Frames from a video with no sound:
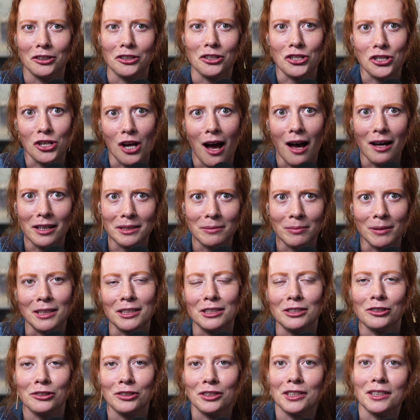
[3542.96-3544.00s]
the shots
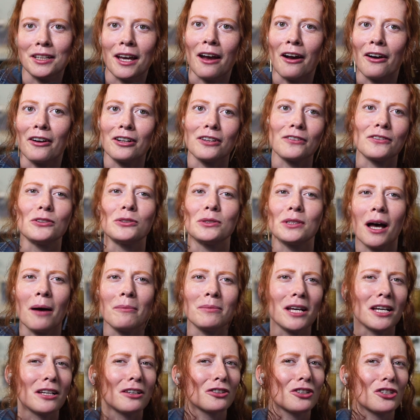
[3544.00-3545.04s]
because you're scared. If you stop
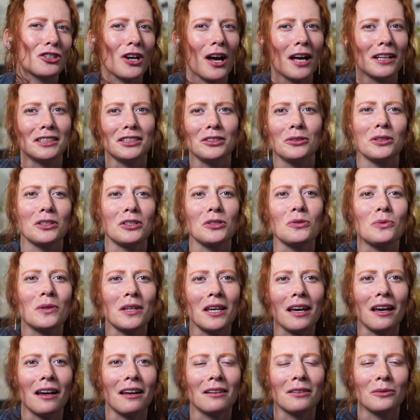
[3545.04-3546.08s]
taking the shots, you like you
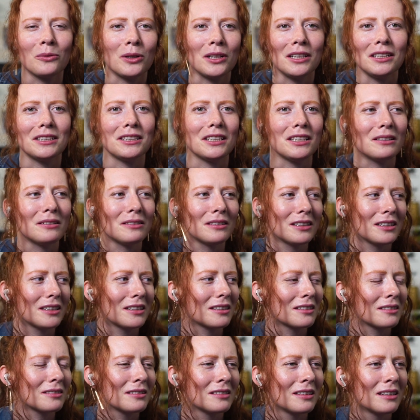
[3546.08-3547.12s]
can't. What is it?
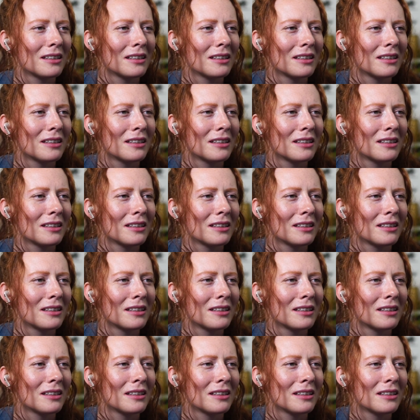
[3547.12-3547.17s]
The